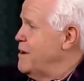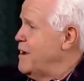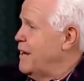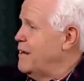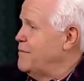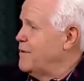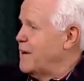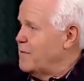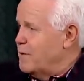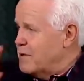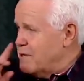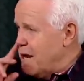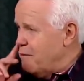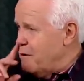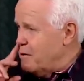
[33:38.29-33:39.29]
I'll never forget
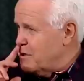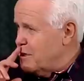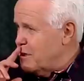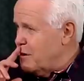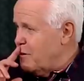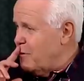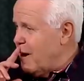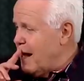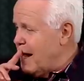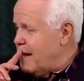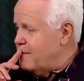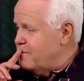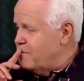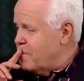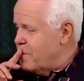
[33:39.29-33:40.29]
one time we was in
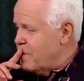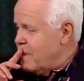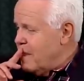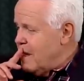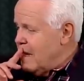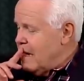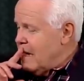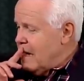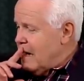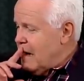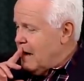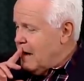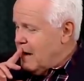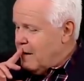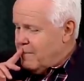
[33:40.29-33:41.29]
Hawaii,
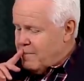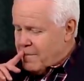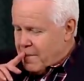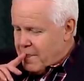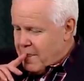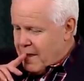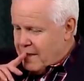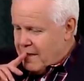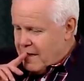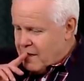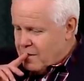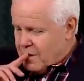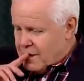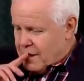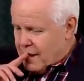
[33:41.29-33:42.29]
and
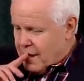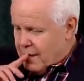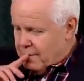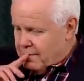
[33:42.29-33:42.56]
this was